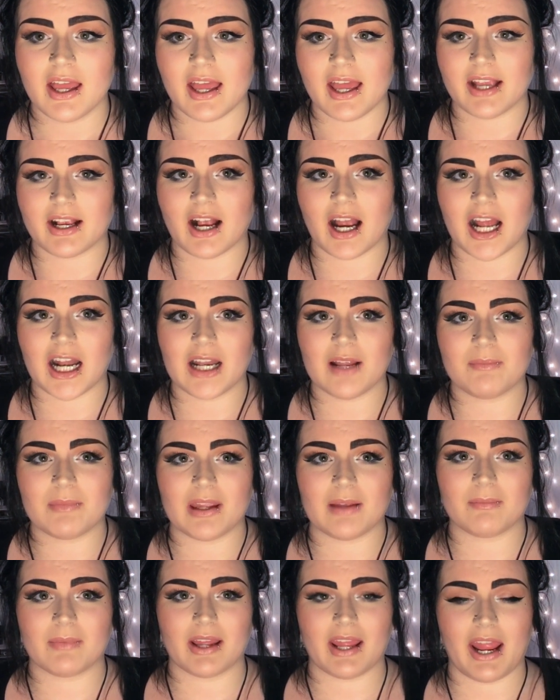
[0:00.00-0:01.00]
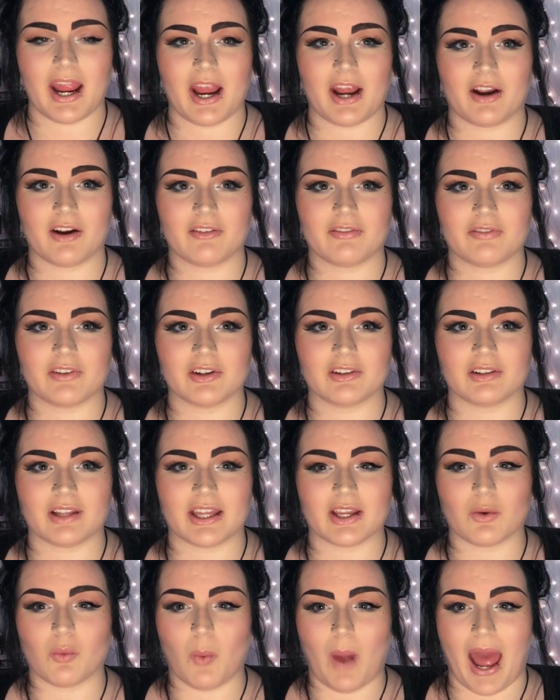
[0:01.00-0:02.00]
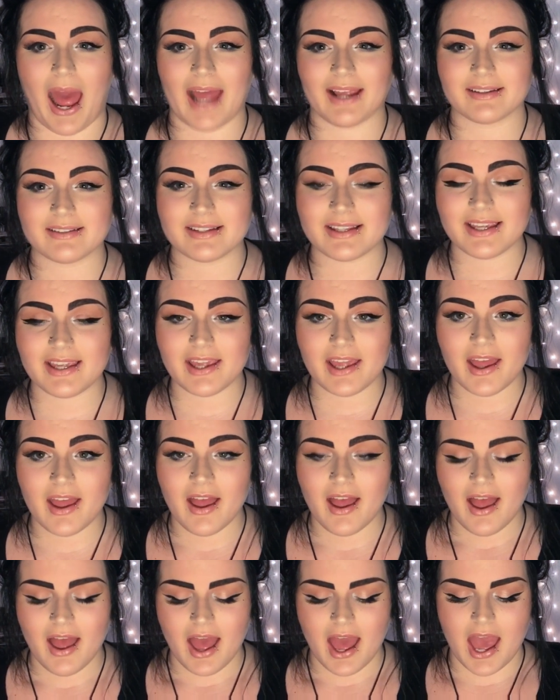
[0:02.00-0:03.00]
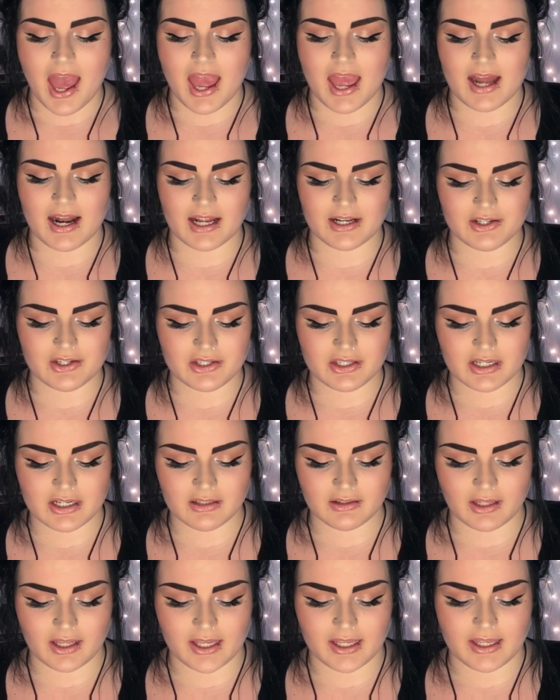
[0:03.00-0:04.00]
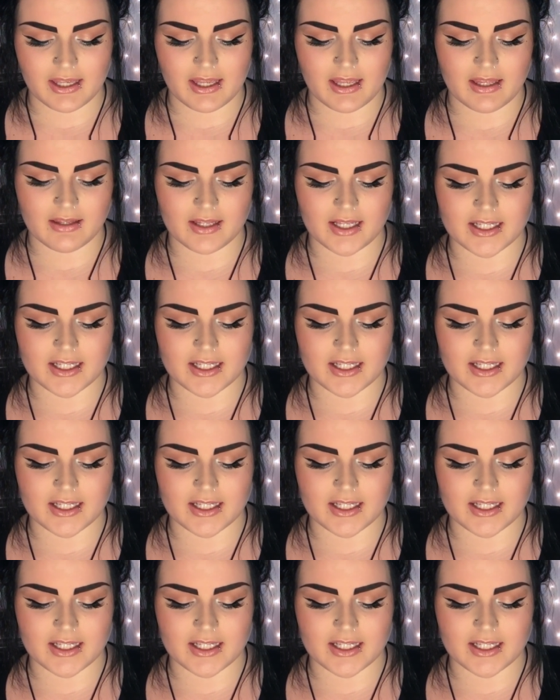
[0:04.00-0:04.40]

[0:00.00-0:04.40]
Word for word: It kind of made my hair feel like waxy and I just didn't like it.